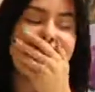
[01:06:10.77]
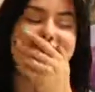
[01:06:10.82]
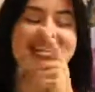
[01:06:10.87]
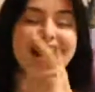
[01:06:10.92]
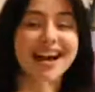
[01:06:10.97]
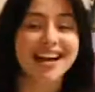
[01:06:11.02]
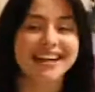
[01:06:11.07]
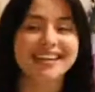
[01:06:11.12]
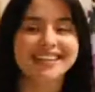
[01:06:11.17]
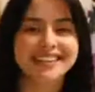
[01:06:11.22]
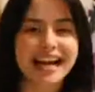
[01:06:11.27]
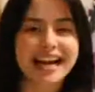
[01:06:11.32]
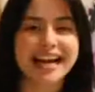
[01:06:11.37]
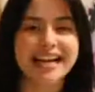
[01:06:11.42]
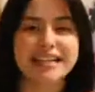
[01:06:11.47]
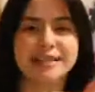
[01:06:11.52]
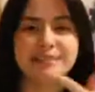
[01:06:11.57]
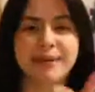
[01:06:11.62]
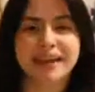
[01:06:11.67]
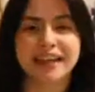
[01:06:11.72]
Not gonna lie,
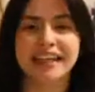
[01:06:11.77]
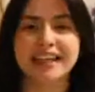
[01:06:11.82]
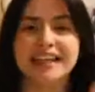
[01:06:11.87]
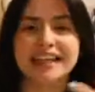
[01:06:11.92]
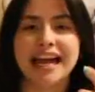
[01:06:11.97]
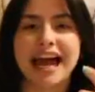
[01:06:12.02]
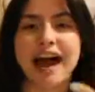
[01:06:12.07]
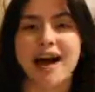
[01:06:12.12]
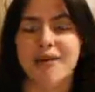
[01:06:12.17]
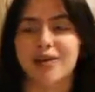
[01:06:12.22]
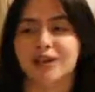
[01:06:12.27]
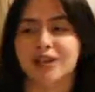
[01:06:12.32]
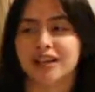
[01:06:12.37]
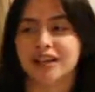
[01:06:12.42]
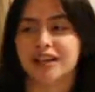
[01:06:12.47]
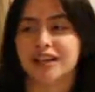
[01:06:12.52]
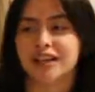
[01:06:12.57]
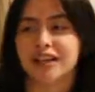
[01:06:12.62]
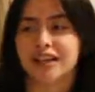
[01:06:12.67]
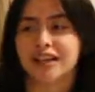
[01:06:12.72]
I spent like an
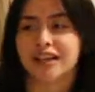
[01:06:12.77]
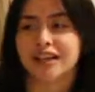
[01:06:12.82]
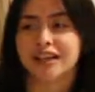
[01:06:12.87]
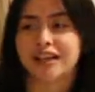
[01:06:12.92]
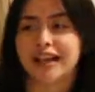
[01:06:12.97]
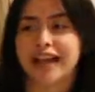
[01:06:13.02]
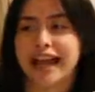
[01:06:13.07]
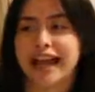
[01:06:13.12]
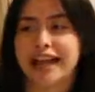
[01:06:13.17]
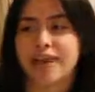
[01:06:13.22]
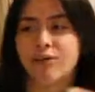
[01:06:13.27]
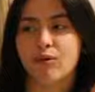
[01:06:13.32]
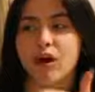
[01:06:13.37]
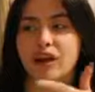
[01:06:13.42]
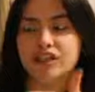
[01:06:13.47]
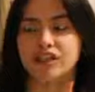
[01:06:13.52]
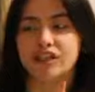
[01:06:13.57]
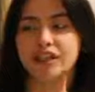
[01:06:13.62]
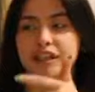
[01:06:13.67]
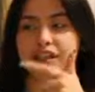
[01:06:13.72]
hour hate
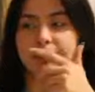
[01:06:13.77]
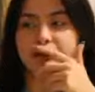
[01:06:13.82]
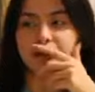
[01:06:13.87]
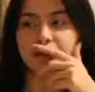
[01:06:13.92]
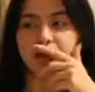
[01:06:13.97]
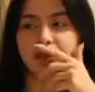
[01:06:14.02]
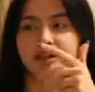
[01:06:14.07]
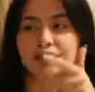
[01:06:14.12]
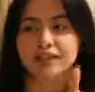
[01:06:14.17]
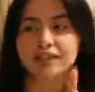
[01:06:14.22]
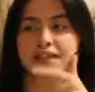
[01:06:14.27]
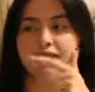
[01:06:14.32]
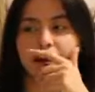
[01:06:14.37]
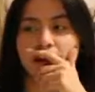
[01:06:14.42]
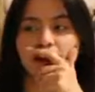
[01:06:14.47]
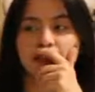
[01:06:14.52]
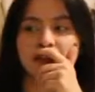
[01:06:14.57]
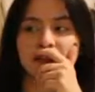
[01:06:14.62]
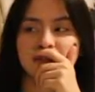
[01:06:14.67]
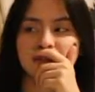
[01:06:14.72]
watching her
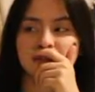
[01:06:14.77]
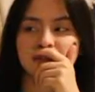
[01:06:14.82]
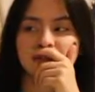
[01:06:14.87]
TikTok.